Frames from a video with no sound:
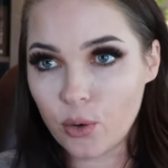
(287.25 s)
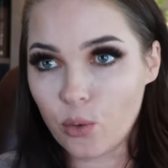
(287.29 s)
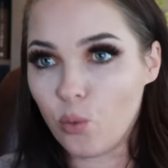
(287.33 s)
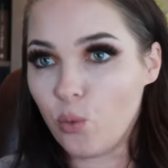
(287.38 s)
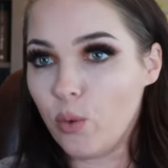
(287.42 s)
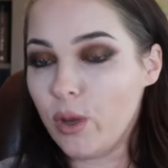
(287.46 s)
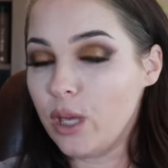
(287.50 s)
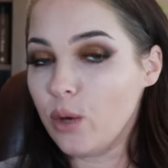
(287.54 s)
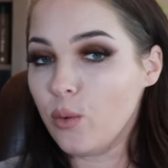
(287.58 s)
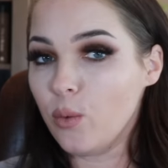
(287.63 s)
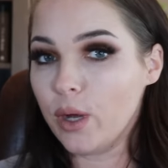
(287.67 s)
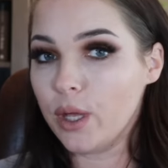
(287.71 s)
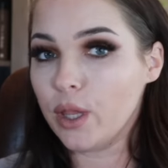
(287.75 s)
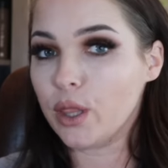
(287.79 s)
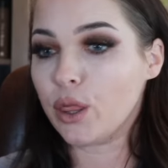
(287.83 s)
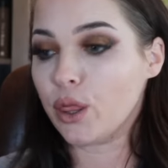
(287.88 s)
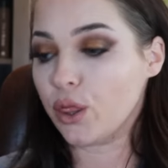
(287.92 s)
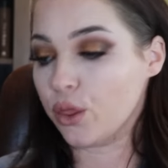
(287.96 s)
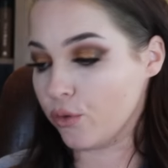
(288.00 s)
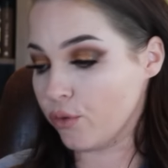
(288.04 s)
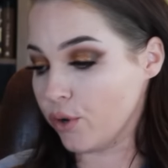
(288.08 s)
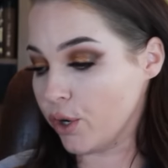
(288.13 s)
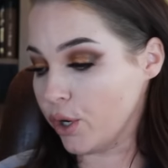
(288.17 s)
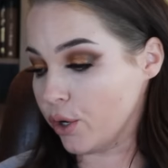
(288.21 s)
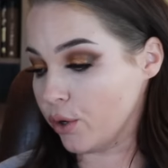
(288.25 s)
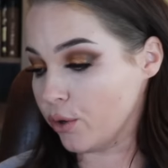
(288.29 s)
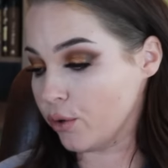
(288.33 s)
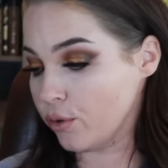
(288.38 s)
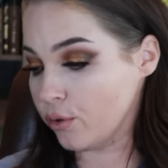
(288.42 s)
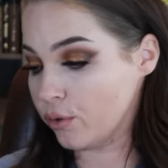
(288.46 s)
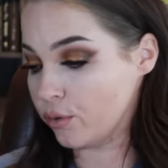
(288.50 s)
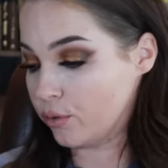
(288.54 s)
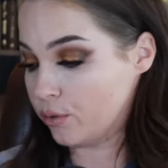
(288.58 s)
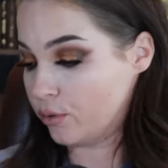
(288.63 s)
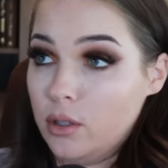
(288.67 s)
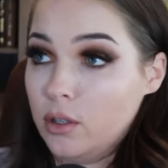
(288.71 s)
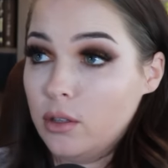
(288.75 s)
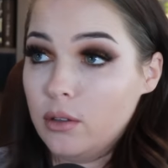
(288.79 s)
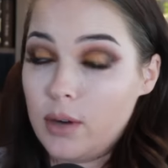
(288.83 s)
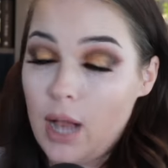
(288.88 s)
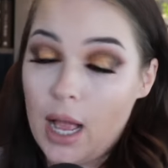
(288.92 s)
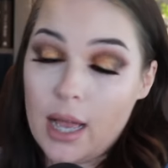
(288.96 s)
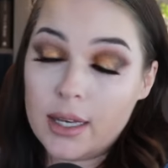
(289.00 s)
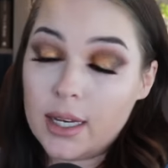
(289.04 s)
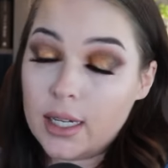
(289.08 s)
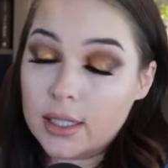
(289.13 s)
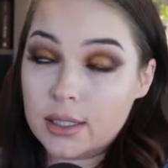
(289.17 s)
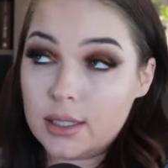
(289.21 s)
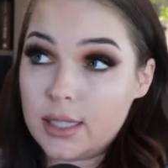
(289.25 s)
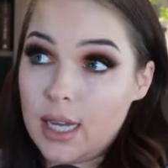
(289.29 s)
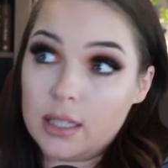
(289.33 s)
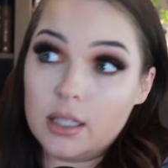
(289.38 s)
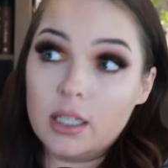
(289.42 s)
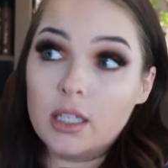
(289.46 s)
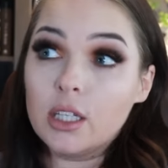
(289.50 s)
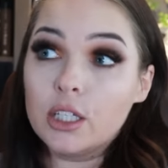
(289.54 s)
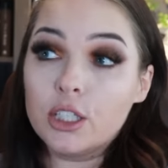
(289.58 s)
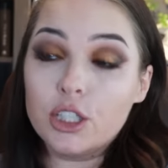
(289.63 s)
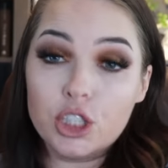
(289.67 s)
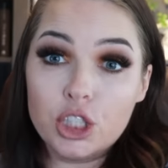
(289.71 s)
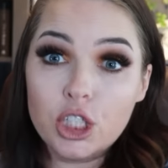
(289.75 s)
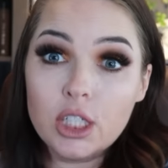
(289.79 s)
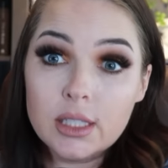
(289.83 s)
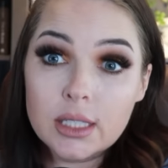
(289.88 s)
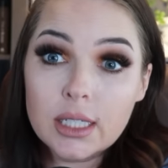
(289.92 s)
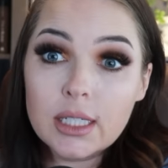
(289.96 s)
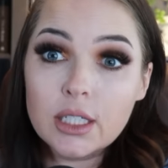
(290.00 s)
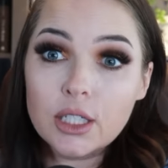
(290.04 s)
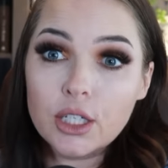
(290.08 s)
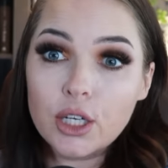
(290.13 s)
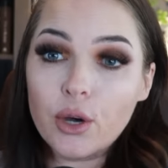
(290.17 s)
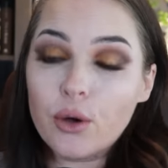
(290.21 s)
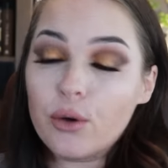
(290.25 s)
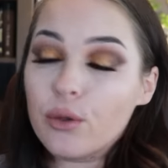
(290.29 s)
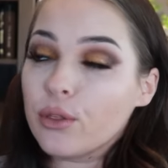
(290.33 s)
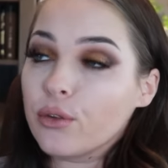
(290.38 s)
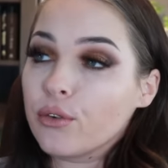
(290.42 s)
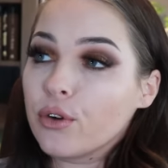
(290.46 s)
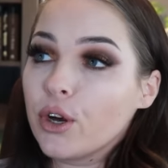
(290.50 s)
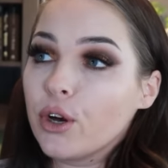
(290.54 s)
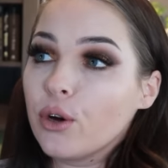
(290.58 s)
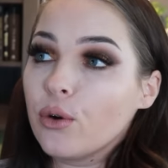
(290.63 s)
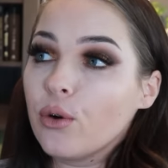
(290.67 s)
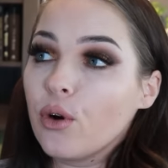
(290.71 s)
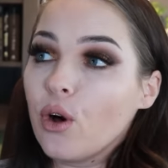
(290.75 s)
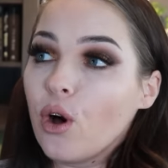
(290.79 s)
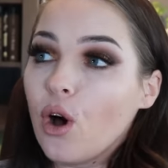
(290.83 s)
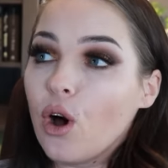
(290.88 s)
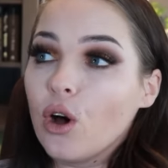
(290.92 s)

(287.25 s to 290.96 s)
We went through, or I guess technically she didn't go through,